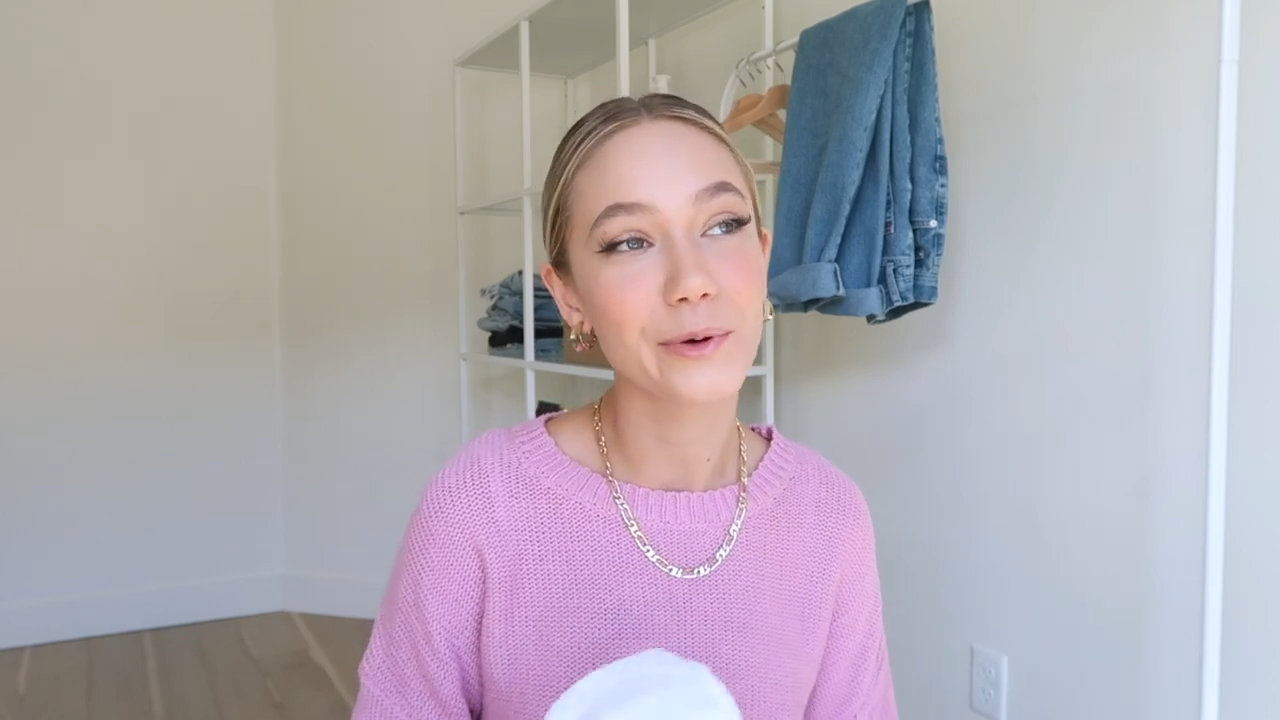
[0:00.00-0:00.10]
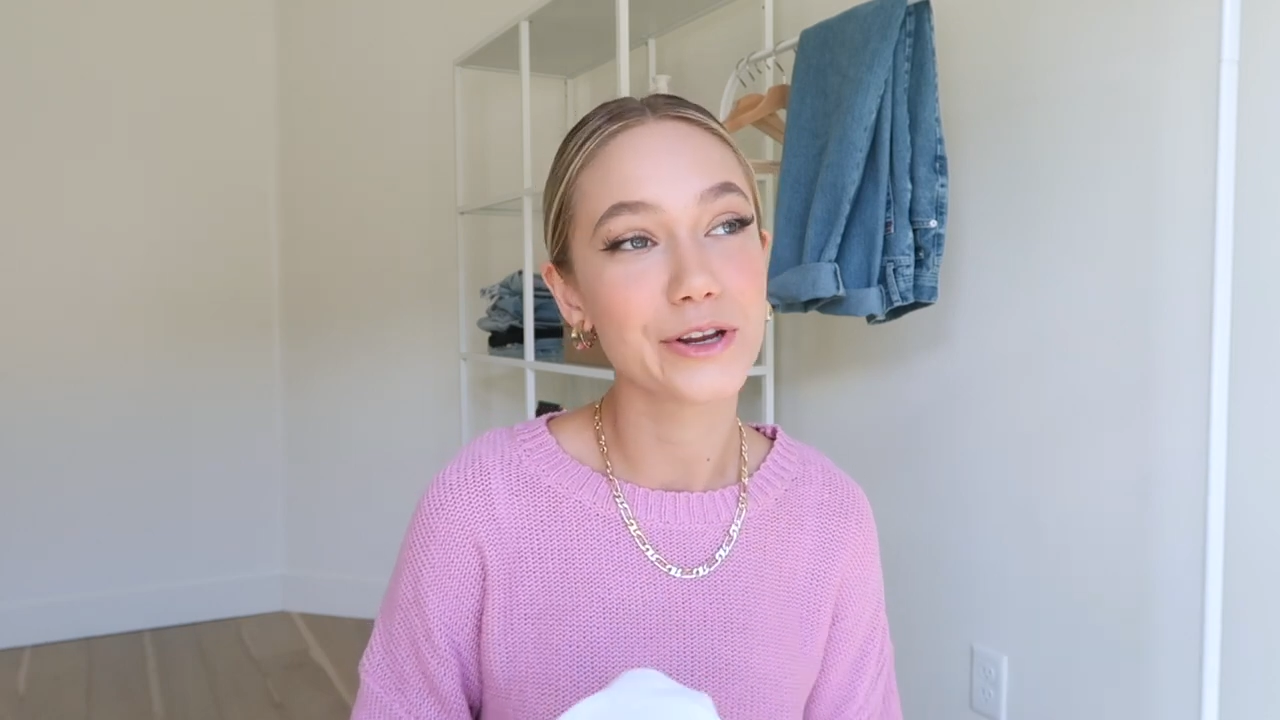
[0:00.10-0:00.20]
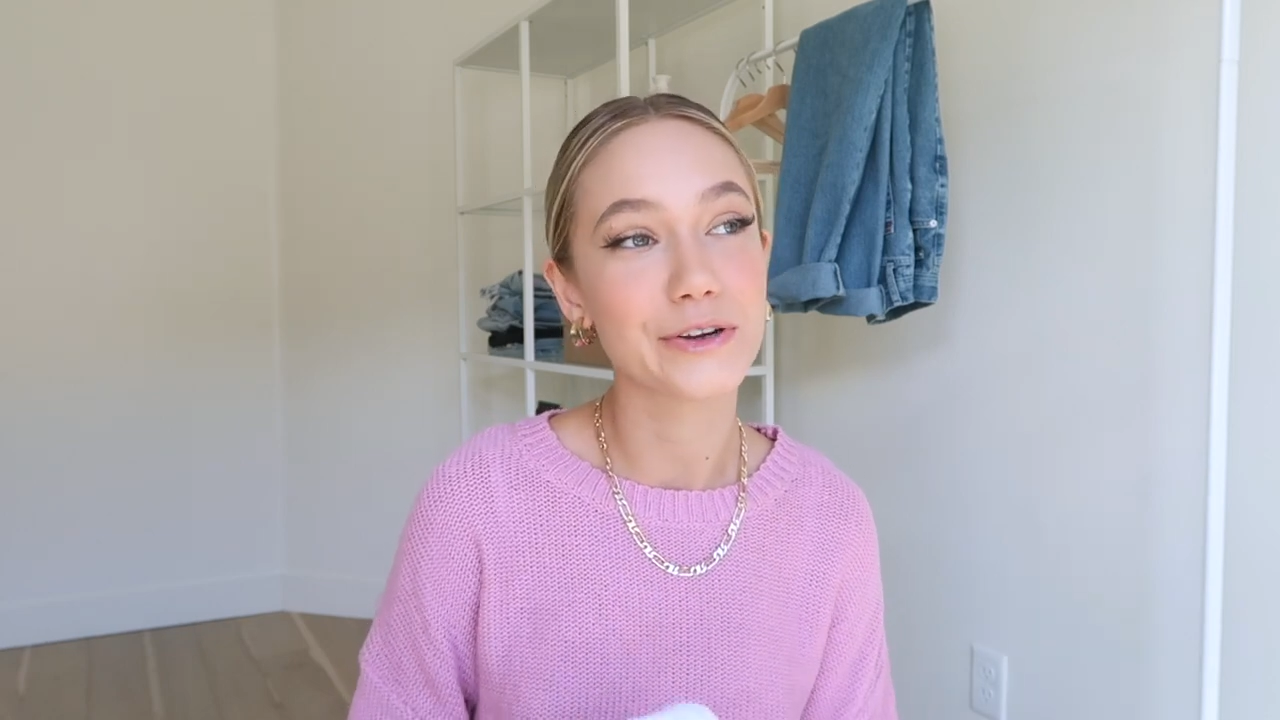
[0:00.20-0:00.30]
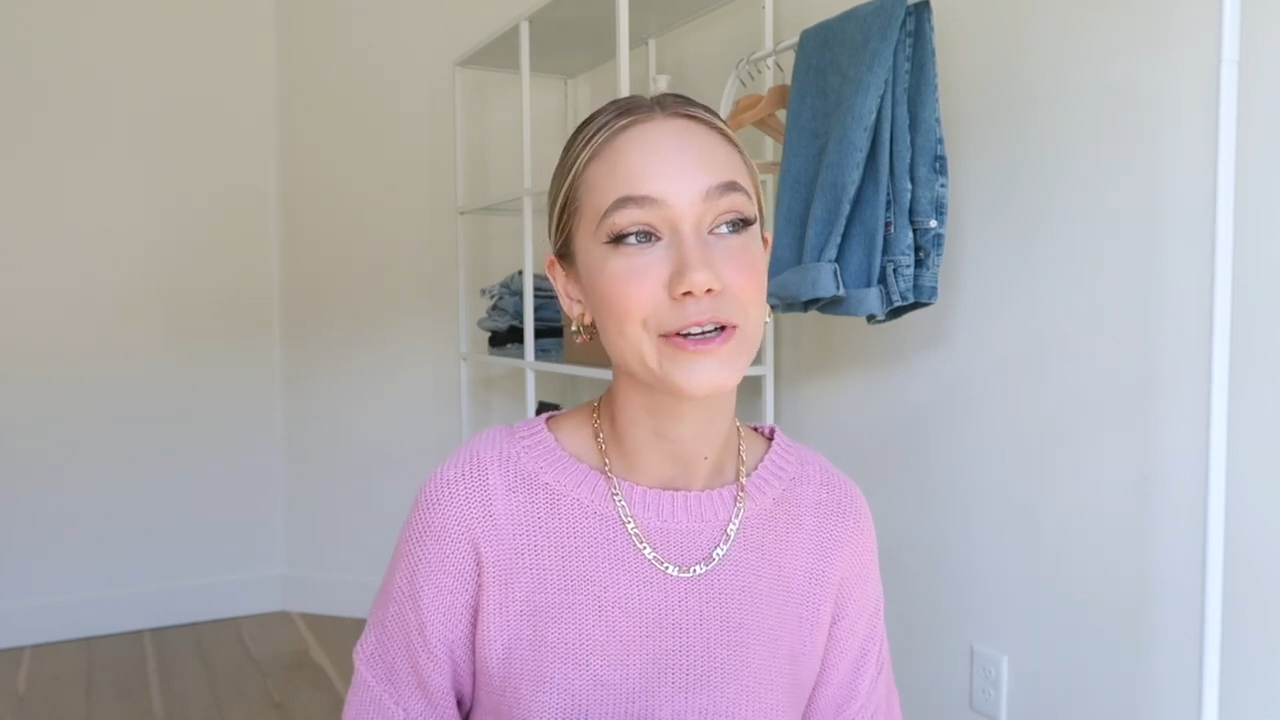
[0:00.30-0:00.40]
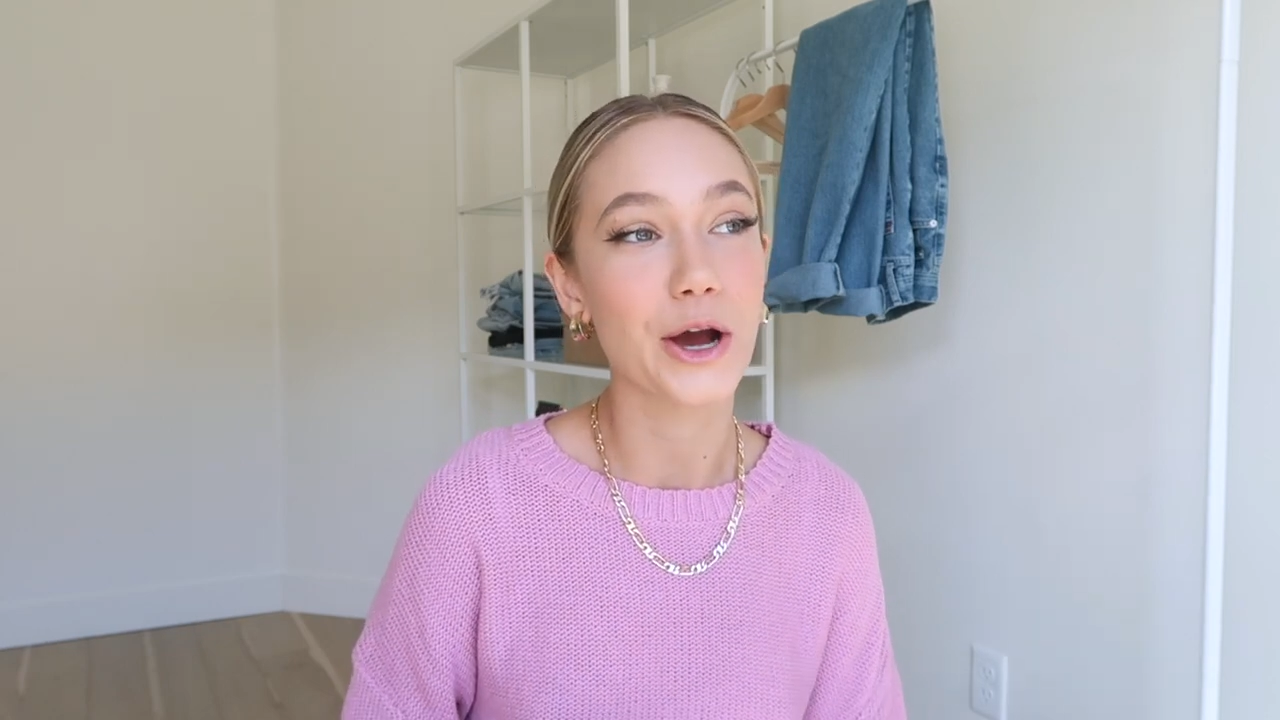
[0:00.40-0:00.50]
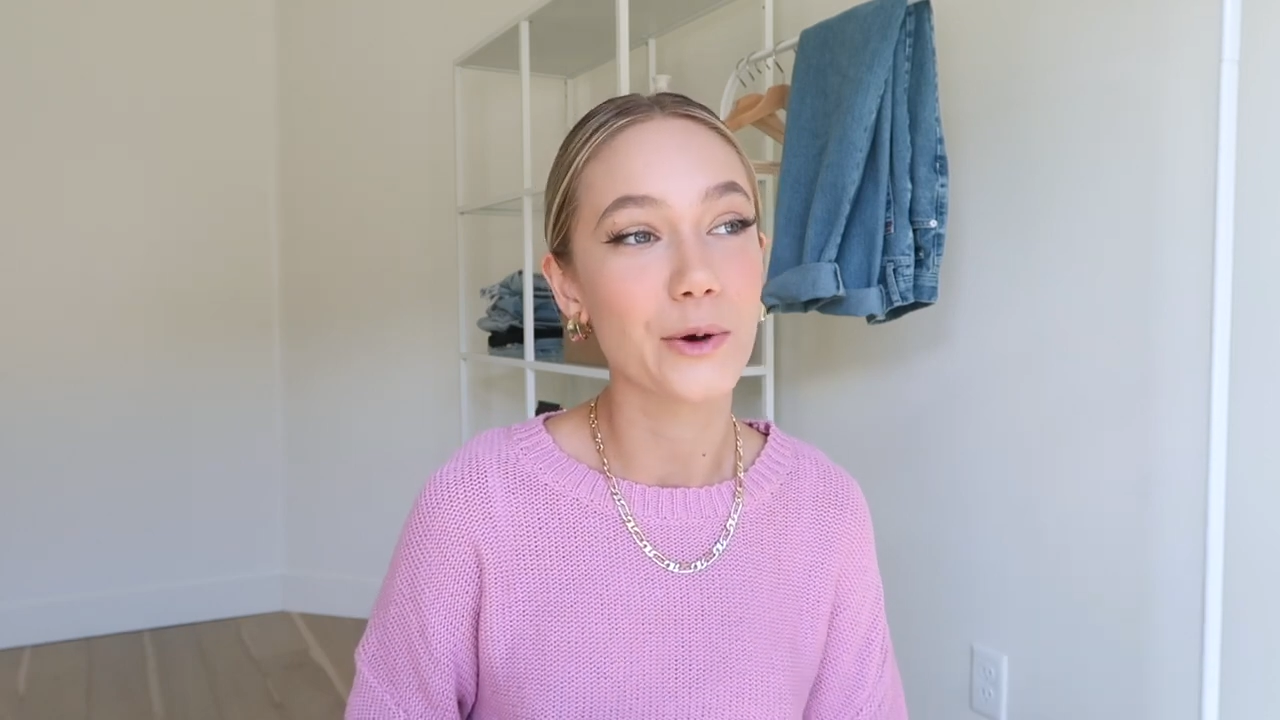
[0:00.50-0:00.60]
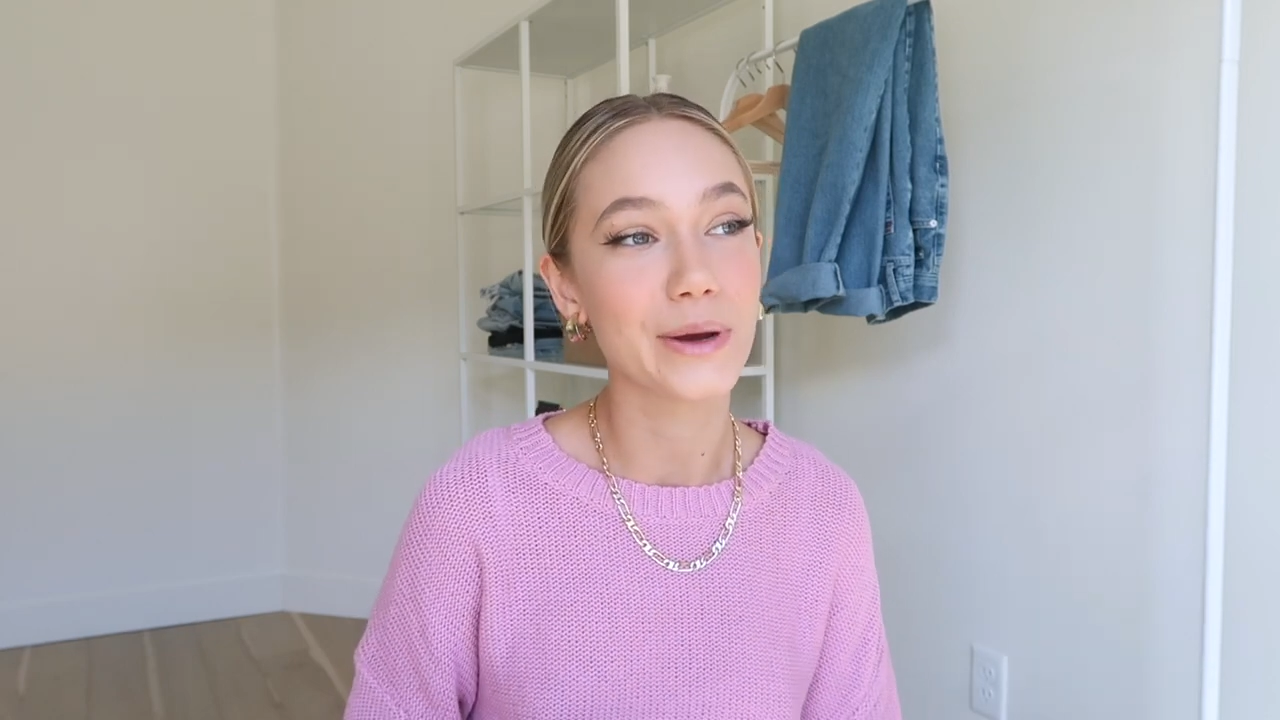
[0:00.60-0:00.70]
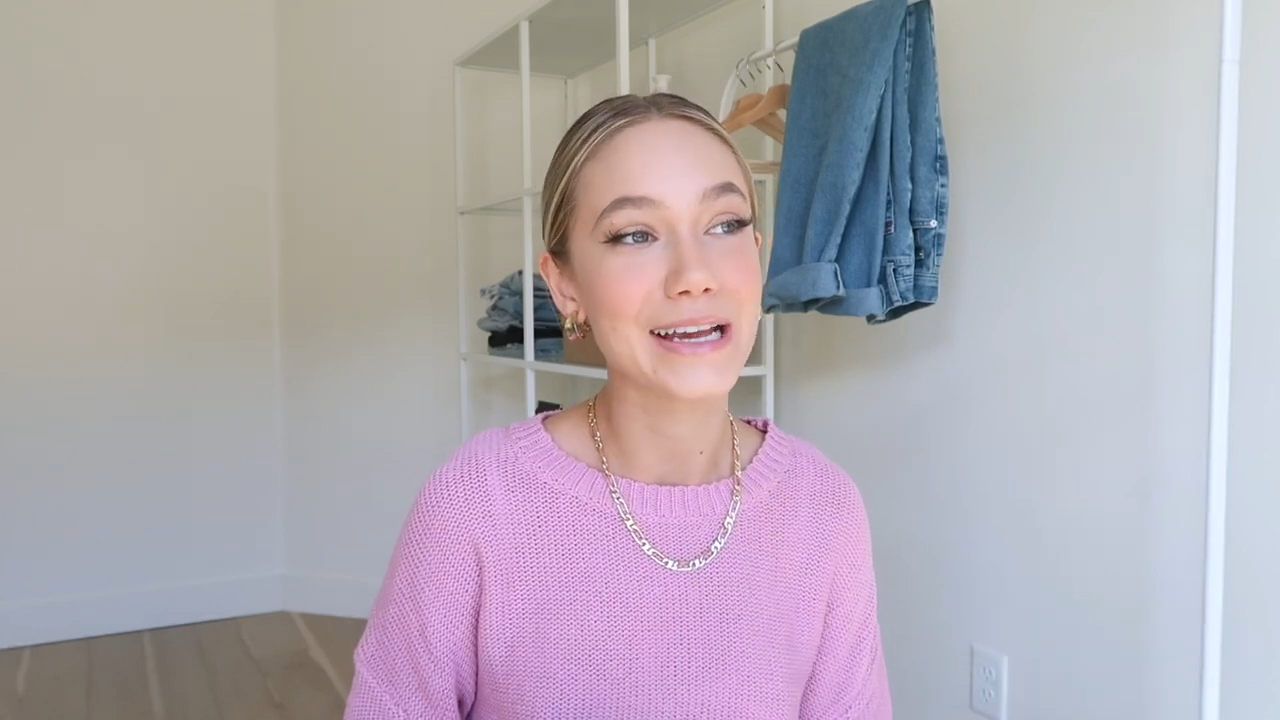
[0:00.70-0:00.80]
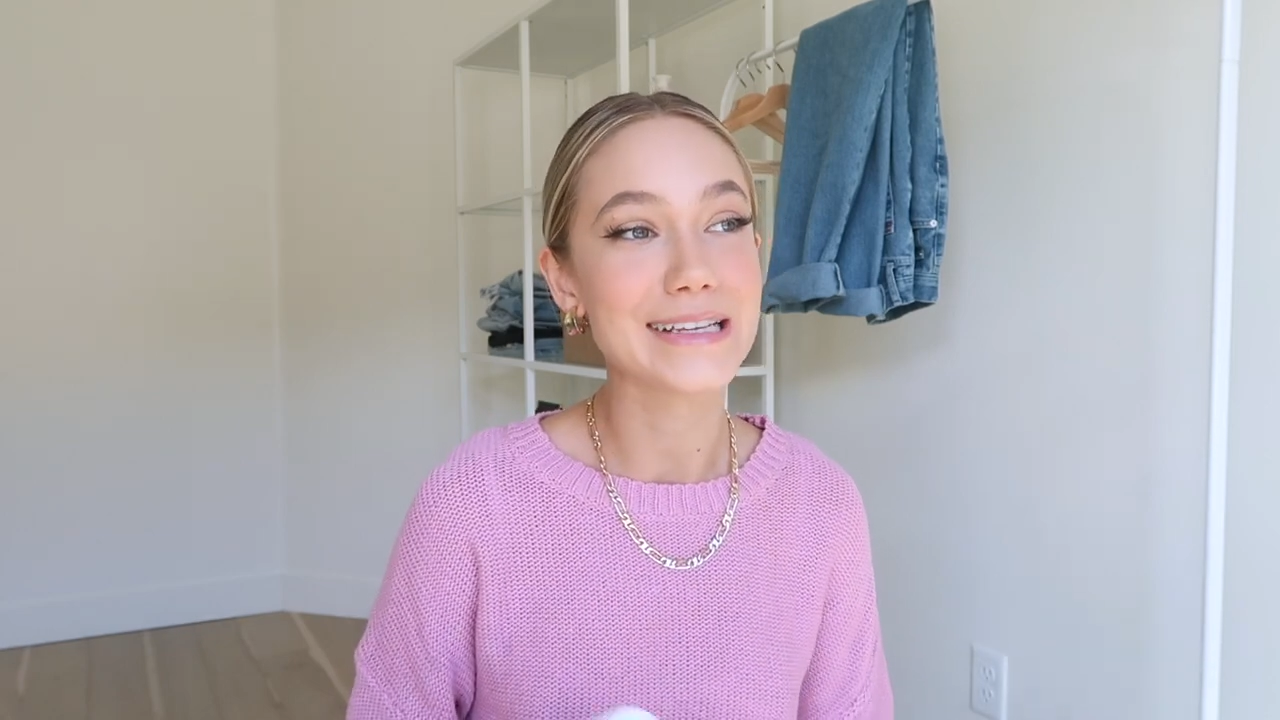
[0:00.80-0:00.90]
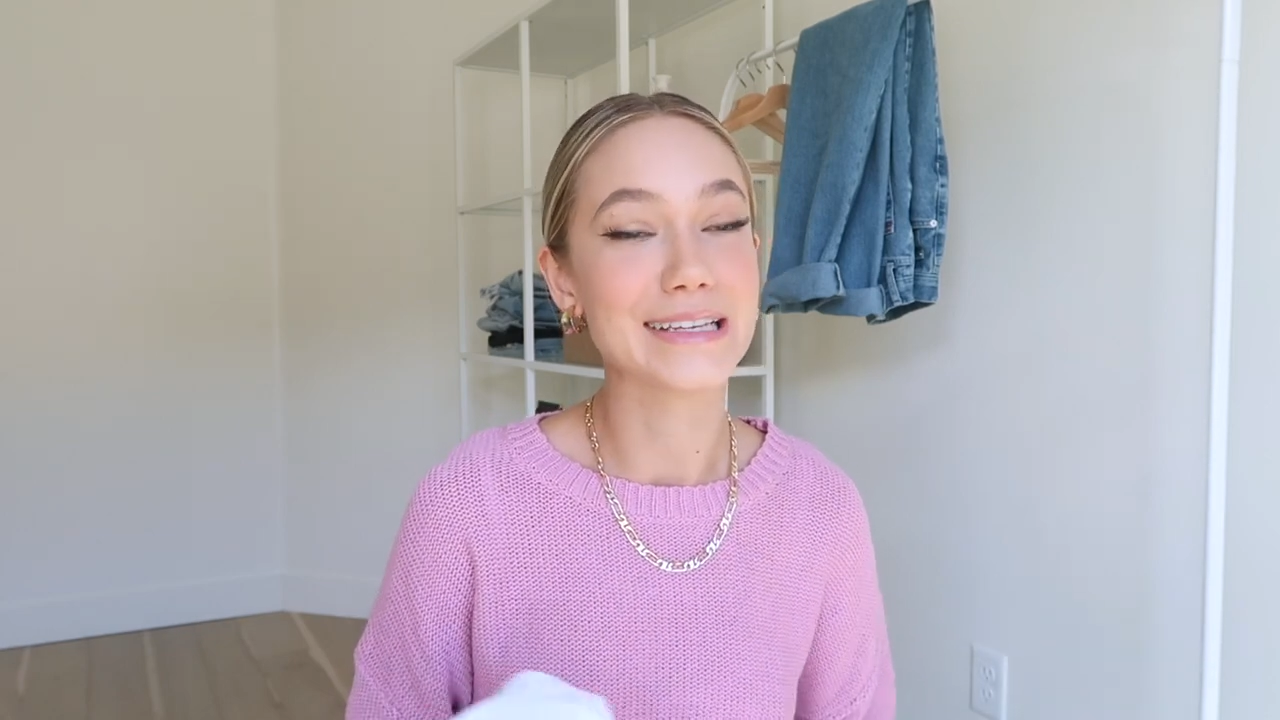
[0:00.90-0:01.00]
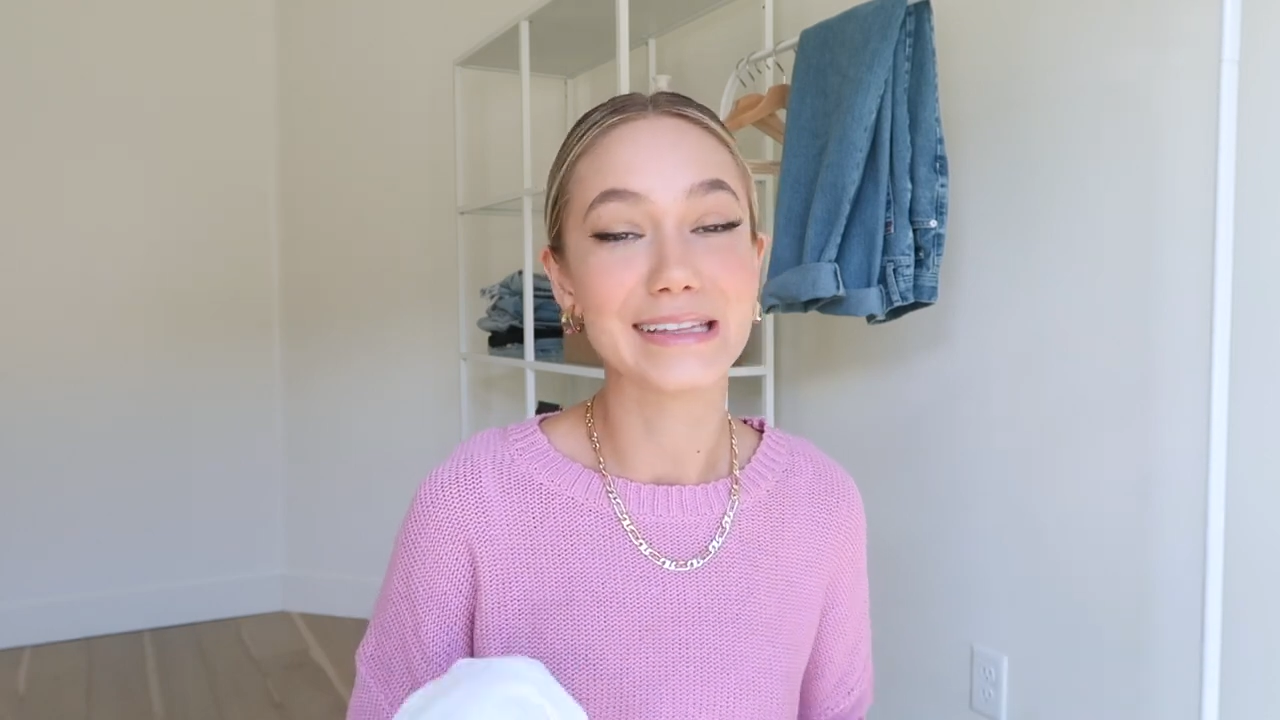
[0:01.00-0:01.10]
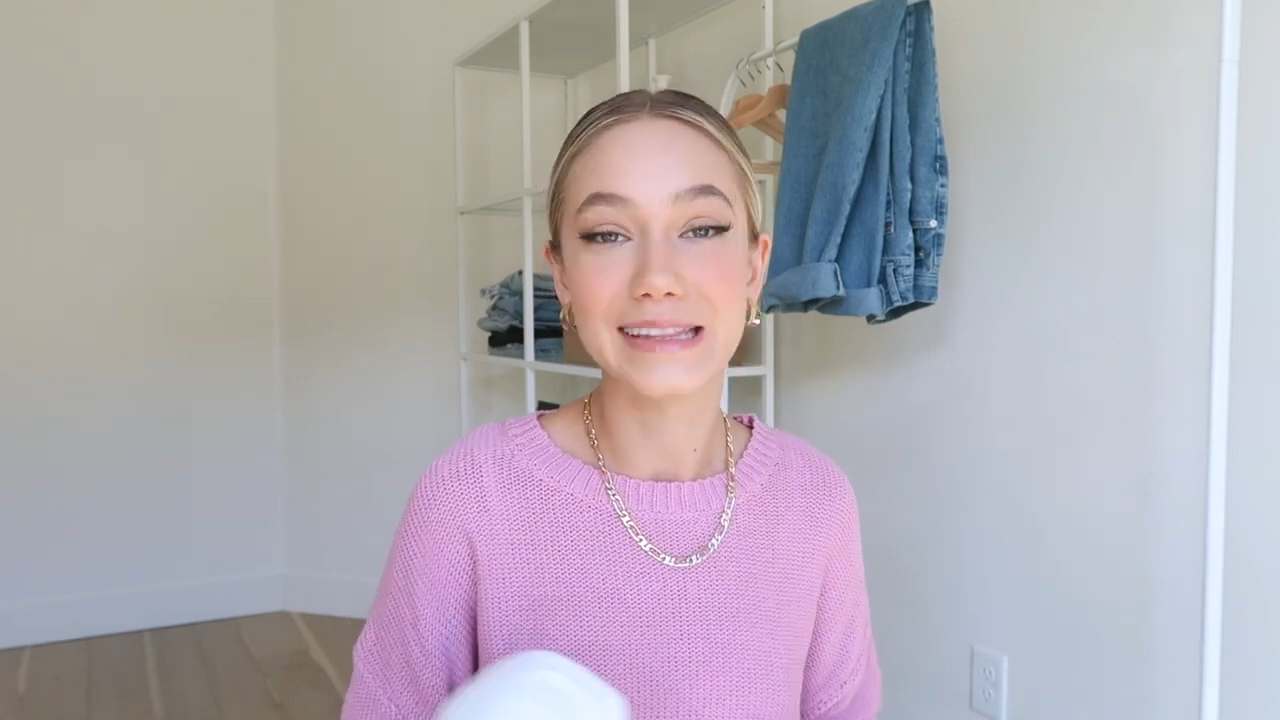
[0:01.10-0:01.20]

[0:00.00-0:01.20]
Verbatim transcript: or you can always